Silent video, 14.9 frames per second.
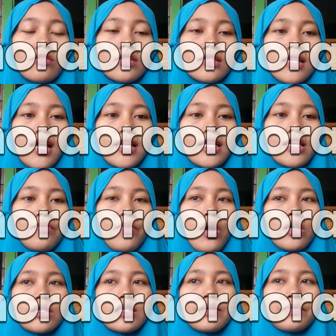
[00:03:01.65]
we study
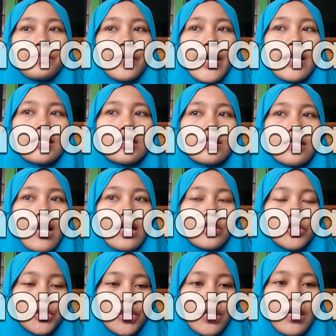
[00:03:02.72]
about brain
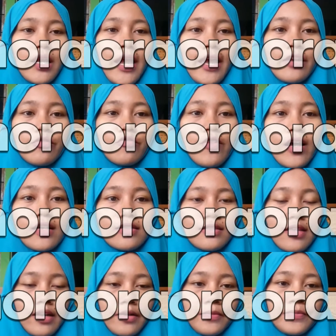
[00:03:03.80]
structure and
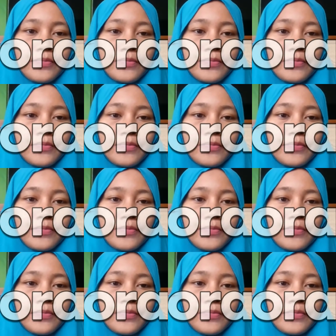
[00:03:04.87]
function.